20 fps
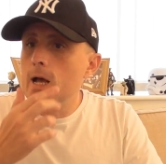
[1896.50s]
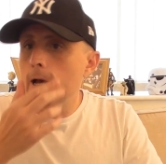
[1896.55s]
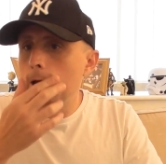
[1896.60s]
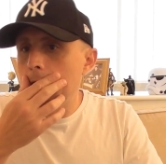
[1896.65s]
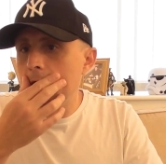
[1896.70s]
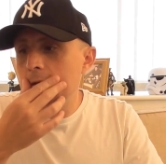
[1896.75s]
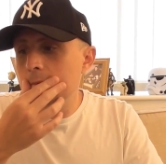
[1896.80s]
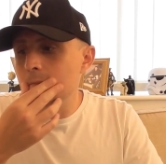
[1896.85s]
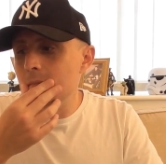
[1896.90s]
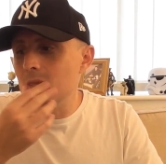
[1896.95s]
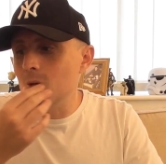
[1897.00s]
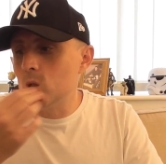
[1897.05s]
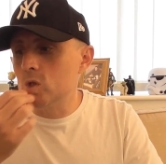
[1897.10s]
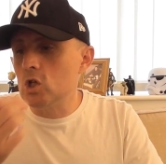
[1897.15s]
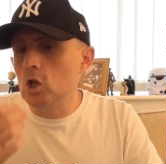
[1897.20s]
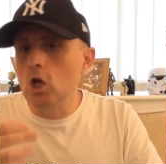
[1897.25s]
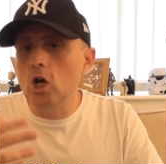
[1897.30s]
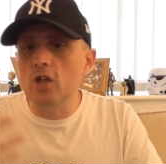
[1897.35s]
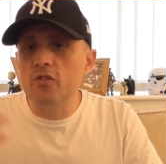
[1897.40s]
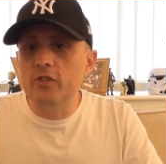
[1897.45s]
There
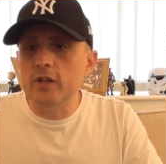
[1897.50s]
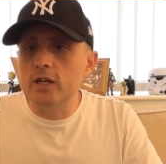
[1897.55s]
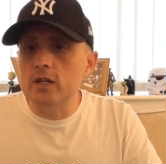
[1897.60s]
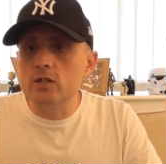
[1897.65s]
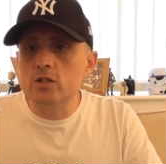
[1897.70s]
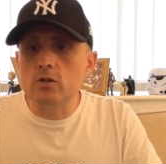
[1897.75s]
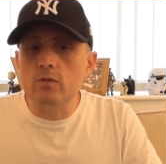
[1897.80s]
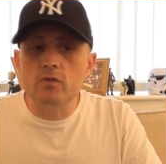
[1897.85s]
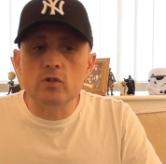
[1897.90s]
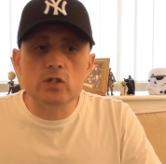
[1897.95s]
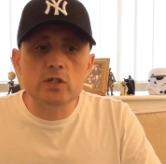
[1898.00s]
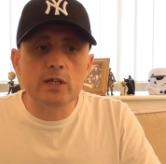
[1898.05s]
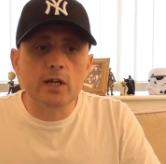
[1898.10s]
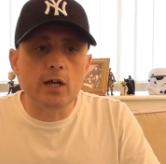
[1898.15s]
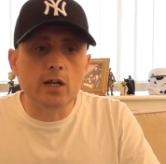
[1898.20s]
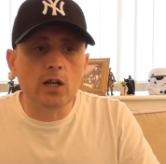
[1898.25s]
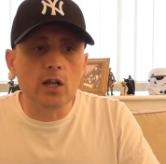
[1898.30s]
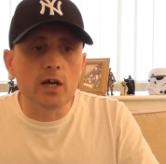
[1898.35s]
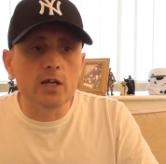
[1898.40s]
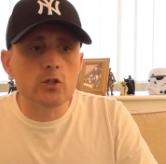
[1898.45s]
was a lot of things,
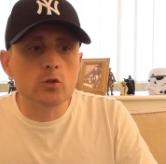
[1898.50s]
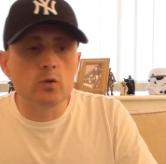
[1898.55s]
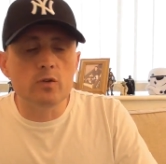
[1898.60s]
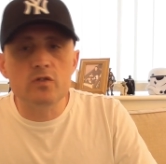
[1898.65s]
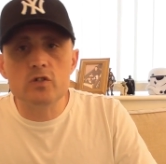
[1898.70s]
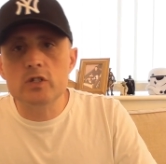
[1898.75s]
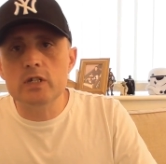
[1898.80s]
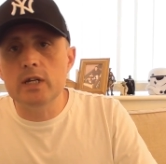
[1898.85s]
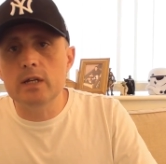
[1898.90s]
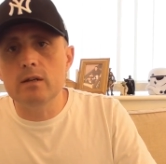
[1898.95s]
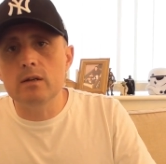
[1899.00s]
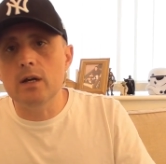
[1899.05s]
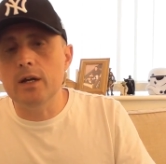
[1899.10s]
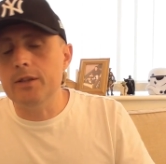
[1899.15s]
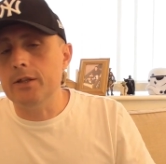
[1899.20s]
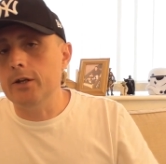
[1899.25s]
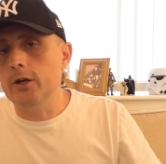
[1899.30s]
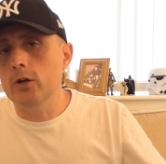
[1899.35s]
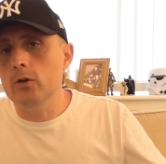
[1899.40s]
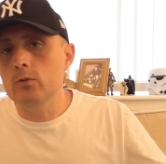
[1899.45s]
obviously, I'd like to have seen.
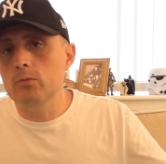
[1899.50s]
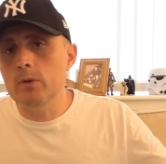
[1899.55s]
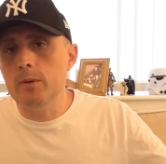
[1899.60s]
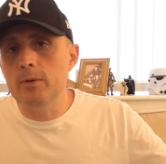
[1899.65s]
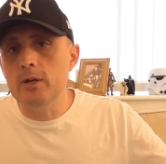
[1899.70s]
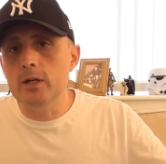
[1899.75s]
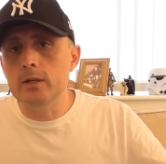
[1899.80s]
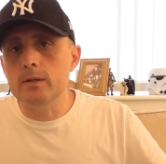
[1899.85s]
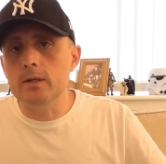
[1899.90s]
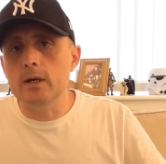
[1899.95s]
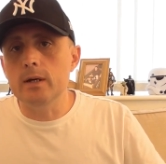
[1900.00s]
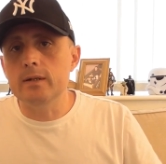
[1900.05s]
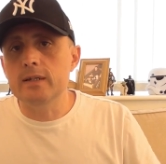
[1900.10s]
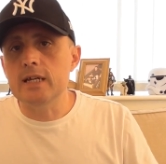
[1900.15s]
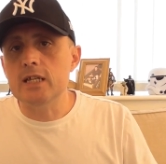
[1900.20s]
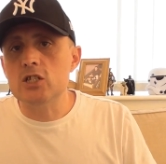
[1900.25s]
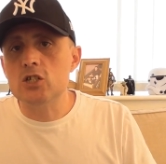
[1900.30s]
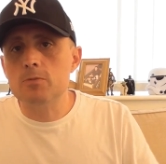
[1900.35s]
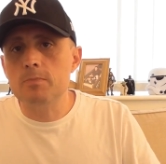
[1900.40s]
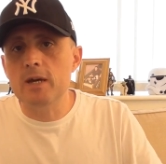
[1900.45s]
I don't know, maybe a
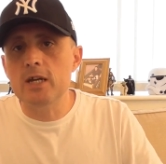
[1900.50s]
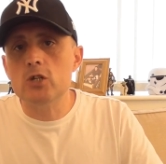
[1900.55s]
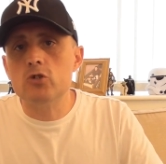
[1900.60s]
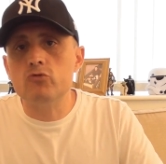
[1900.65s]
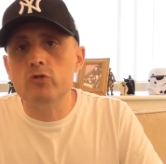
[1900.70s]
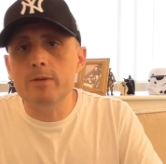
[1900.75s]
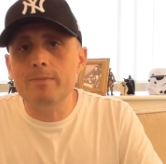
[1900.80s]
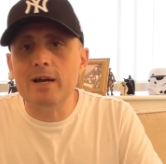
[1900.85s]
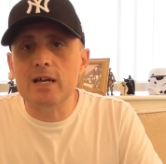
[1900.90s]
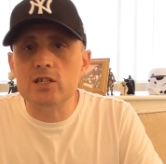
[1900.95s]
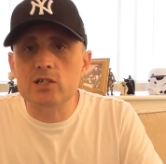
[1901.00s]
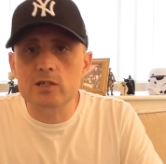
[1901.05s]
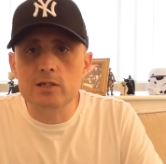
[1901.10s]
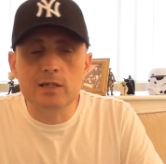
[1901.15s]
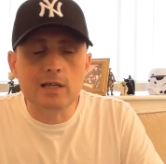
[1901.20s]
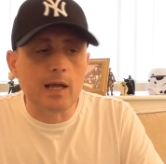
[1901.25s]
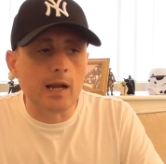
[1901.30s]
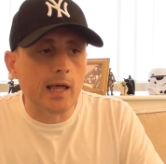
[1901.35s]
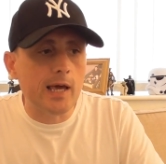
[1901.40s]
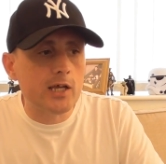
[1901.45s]
Dead Space
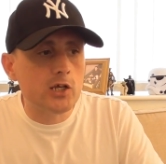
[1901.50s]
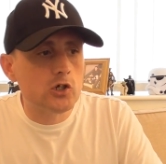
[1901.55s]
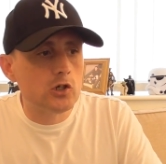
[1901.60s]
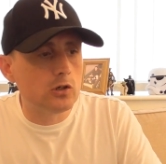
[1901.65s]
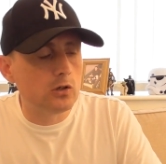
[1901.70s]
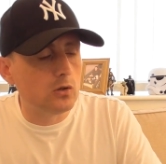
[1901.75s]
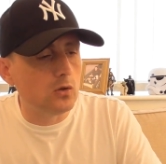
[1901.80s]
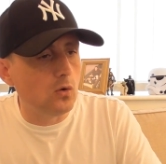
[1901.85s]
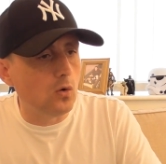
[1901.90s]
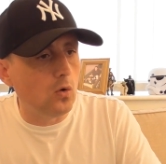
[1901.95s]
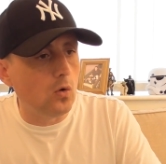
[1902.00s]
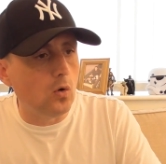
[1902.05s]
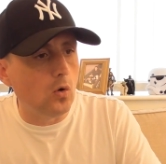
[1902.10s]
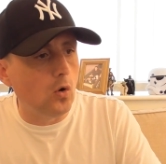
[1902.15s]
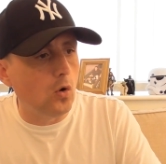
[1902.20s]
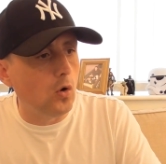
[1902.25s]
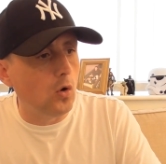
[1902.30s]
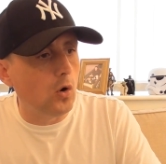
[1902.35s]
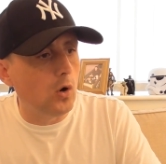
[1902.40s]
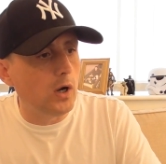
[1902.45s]
remastered collection
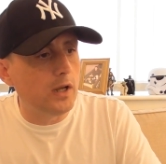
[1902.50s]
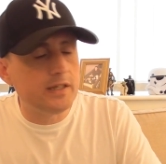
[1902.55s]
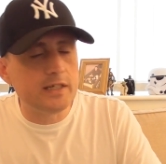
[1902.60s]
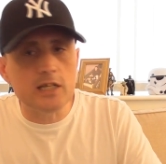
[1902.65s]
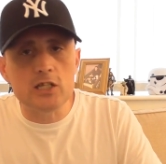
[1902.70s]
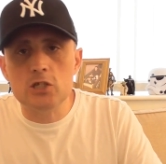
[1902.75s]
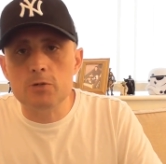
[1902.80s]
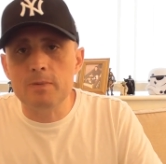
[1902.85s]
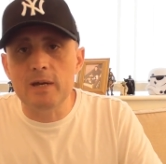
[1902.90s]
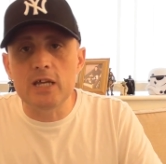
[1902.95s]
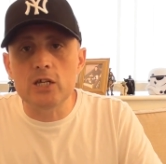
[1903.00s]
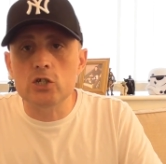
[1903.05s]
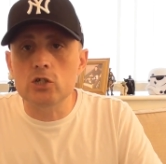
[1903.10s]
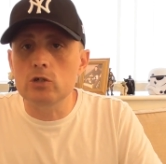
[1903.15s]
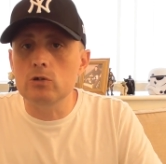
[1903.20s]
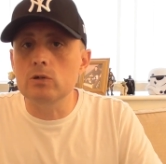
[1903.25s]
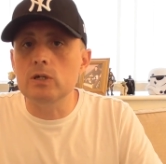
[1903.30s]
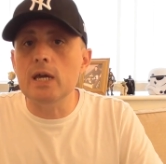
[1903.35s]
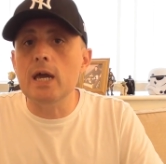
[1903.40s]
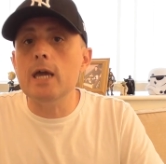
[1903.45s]
or a Dead
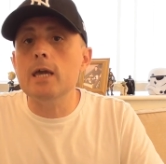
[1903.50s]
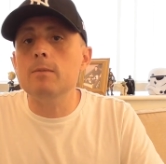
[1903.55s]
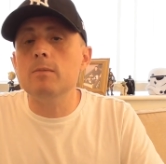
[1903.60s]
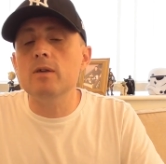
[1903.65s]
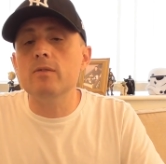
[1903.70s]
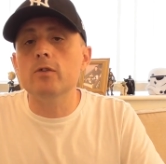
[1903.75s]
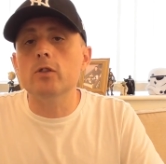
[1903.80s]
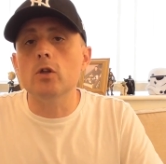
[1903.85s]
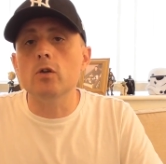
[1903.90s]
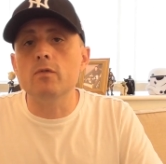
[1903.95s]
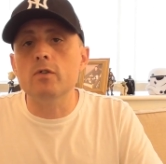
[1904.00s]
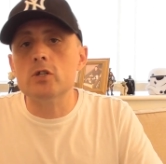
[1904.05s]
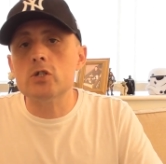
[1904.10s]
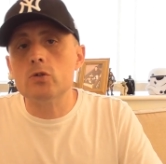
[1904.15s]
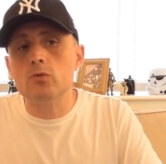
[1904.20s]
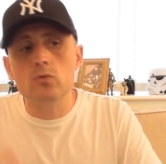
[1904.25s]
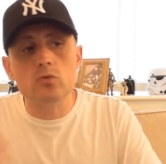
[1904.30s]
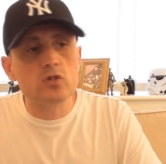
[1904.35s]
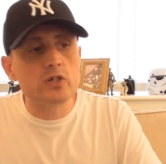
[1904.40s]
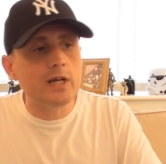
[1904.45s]
Space new game, even though
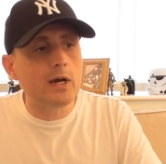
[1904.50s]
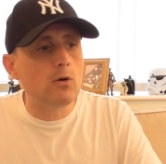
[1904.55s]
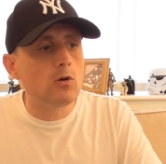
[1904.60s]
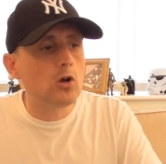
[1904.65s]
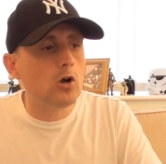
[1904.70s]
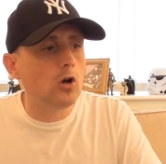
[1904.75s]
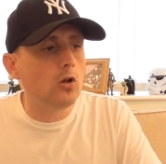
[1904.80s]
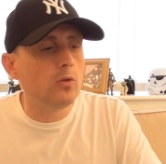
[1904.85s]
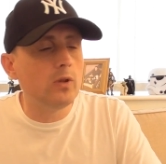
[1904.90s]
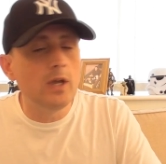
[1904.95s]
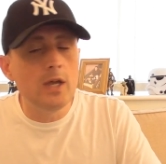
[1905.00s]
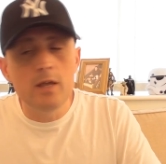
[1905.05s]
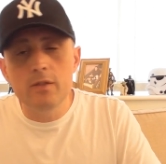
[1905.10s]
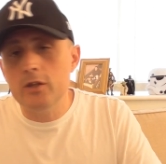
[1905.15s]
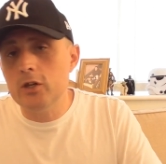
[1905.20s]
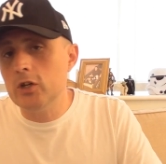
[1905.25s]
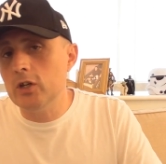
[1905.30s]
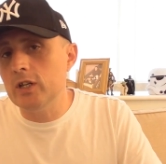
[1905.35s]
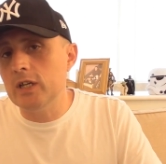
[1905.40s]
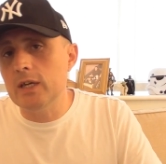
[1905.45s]
Visceral's now gone.
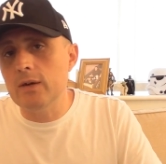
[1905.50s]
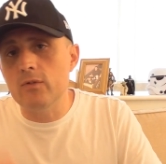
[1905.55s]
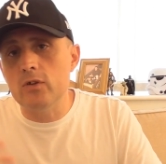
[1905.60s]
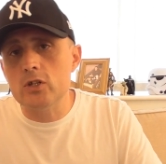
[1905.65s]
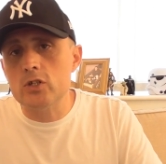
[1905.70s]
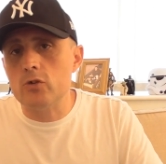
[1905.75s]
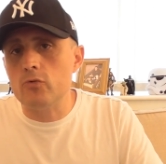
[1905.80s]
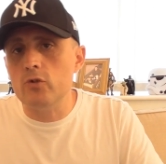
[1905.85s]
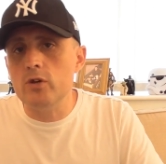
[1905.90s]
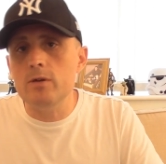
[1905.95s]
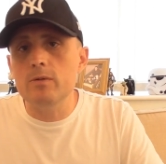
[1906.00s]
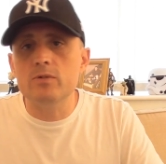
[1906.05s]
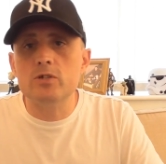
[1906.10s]
They could have given us